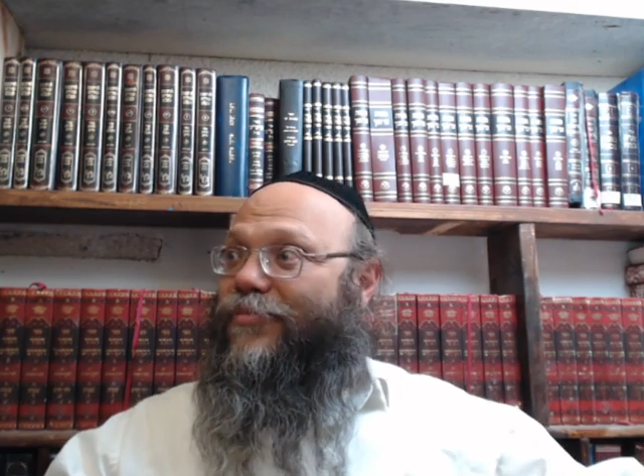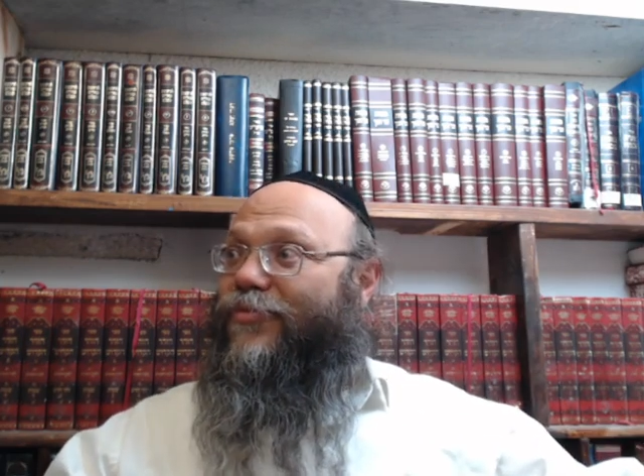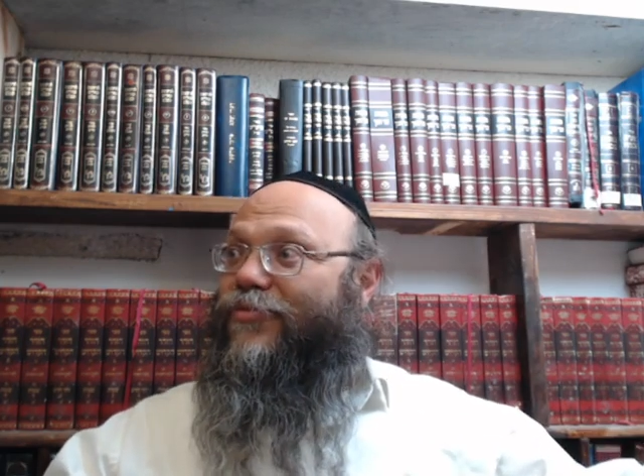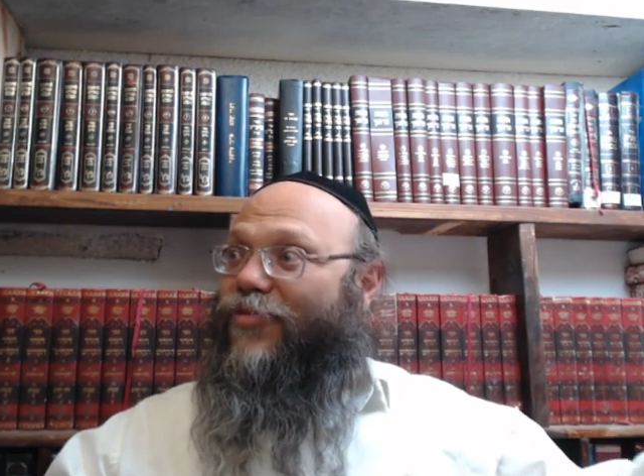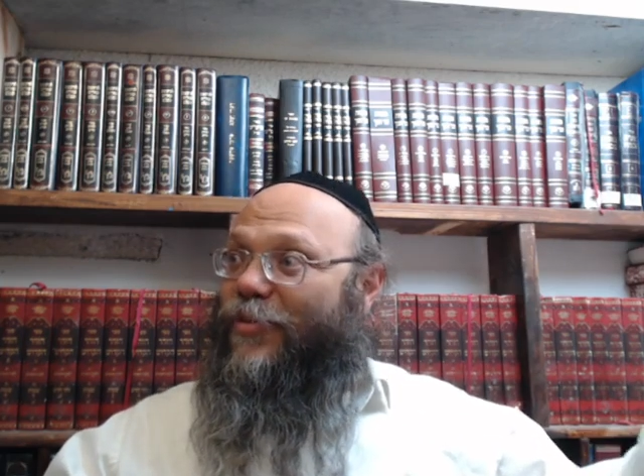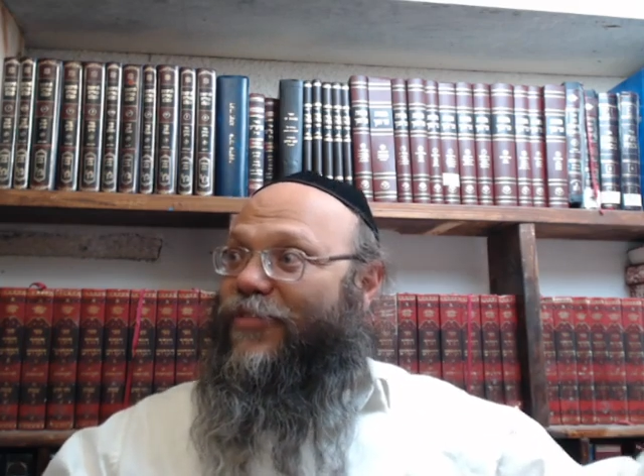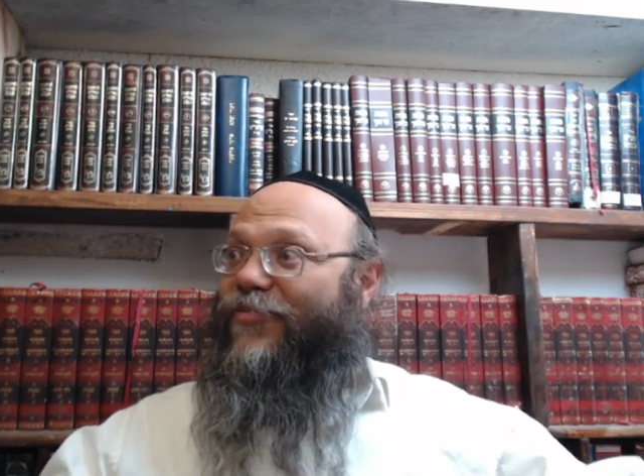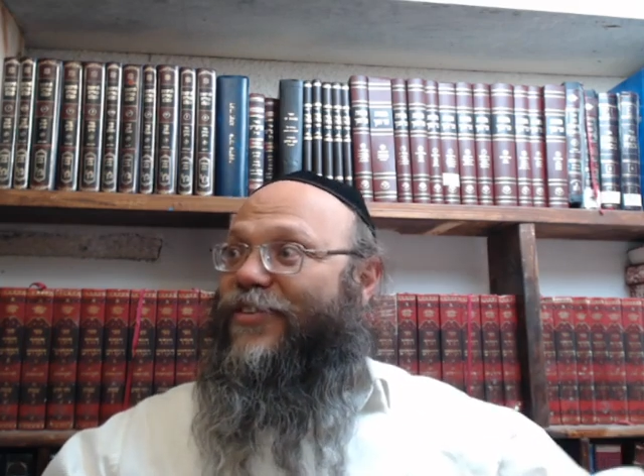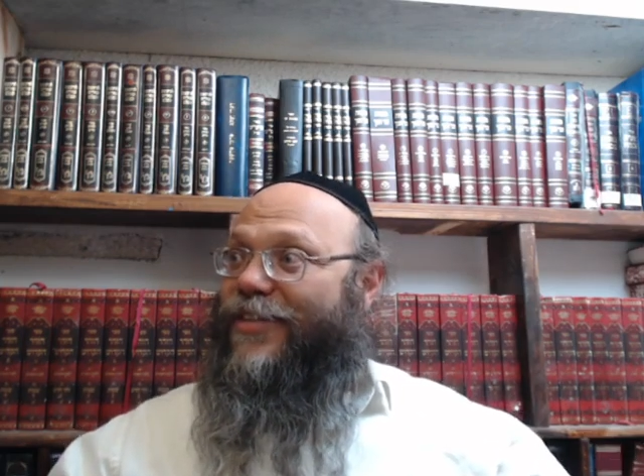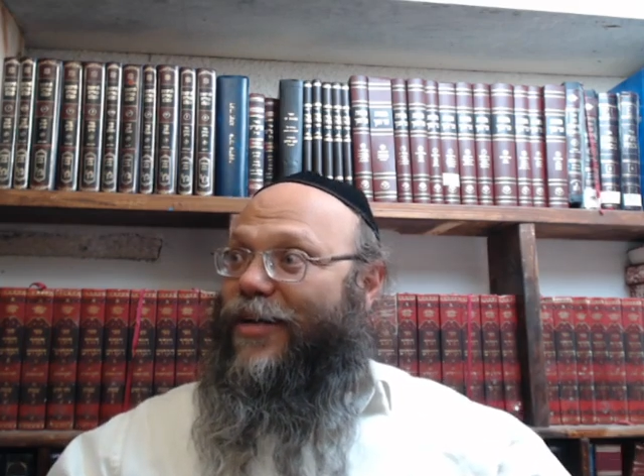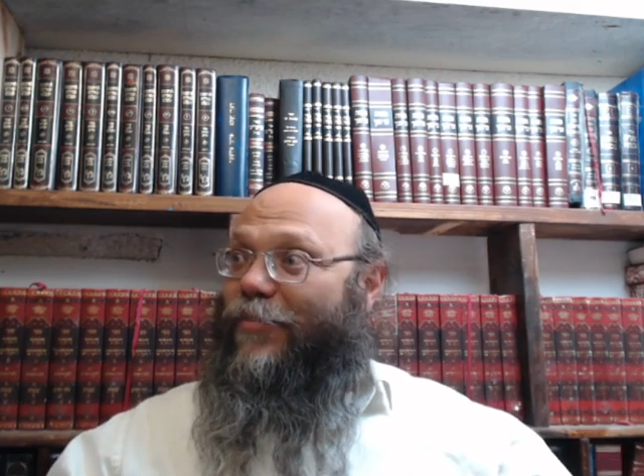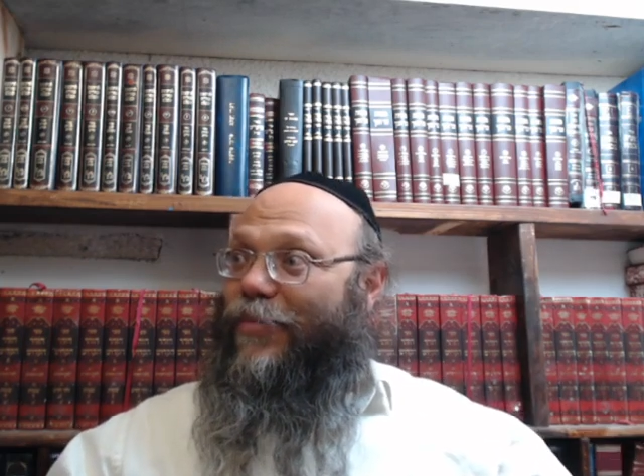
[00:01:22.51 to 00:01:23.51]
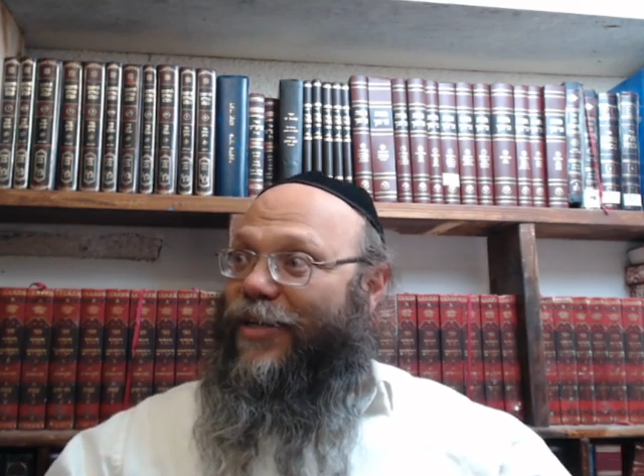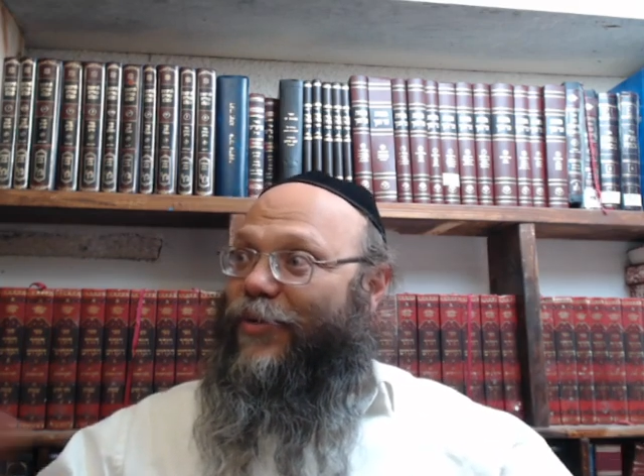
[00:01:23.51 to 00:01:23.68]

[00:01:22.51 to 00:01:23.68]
from the physical body.